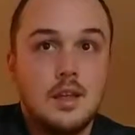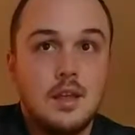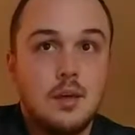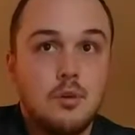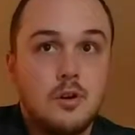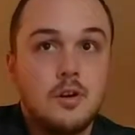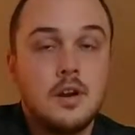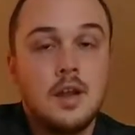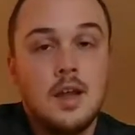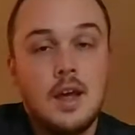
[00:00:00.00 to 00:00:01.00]
Ebert
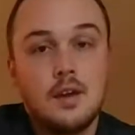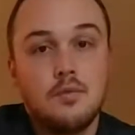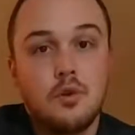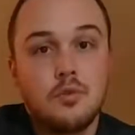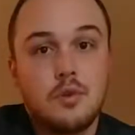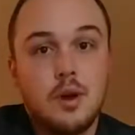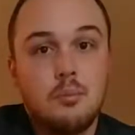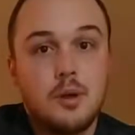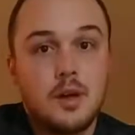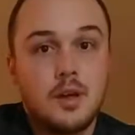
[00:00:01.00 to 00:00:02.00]
and a fourth
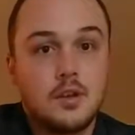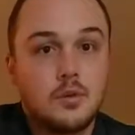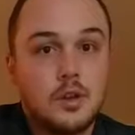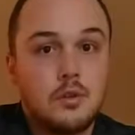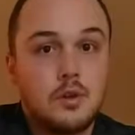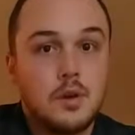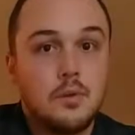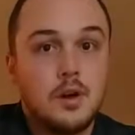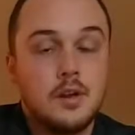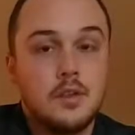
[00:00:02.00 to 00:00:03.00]
round pick in
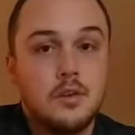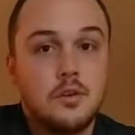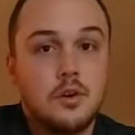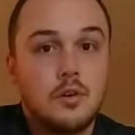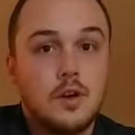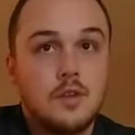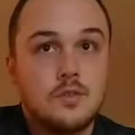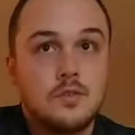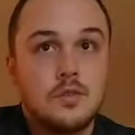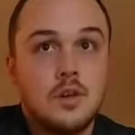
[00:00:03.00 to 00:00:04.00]
2021 to the New York
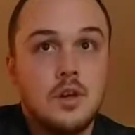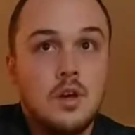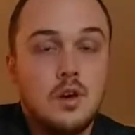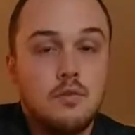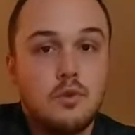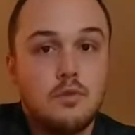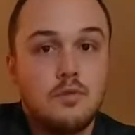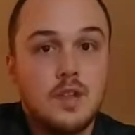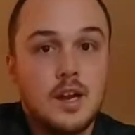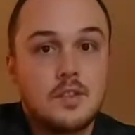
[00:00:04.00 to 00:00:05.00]
Rangers for
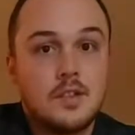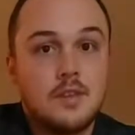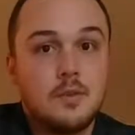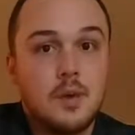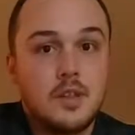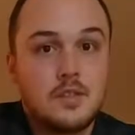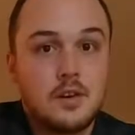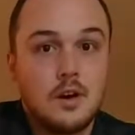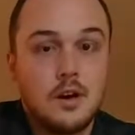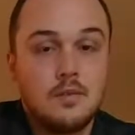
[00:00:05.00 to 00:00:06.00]
Vladislav
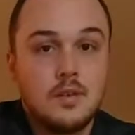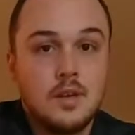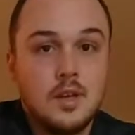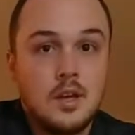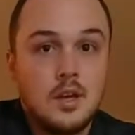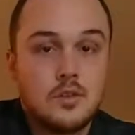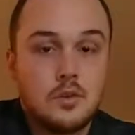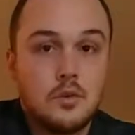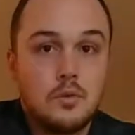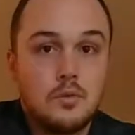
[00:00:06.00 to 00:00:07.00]
Namestnikov.
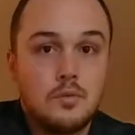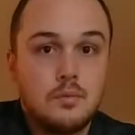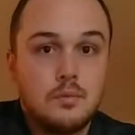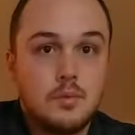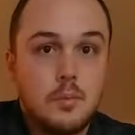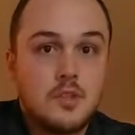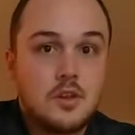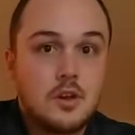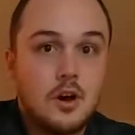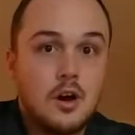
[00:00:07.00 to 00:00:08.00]
So
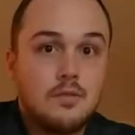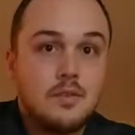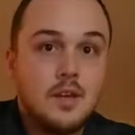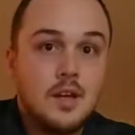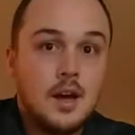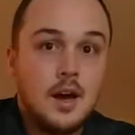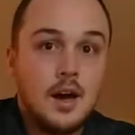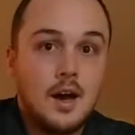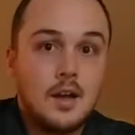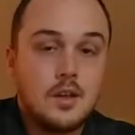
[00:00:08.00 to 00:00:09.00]
Namestnikov
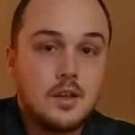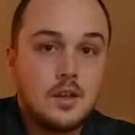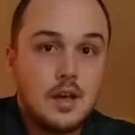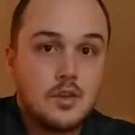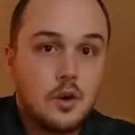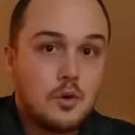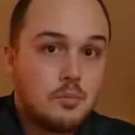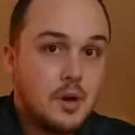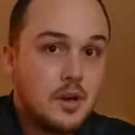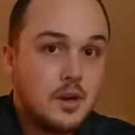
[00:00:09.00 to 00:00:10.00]
has always
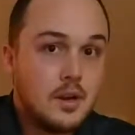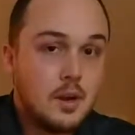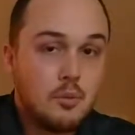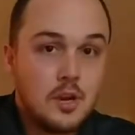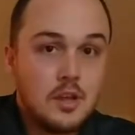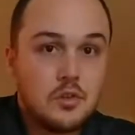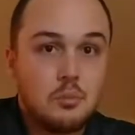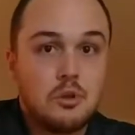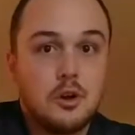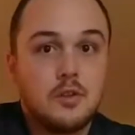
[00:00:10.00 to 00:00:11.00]
been a pretty
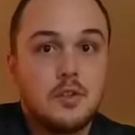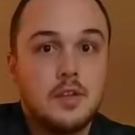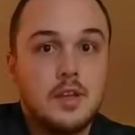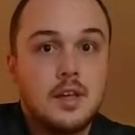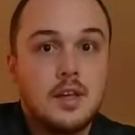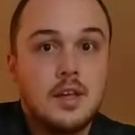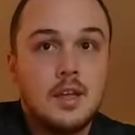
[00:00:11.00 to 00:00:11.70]
decent player in the league.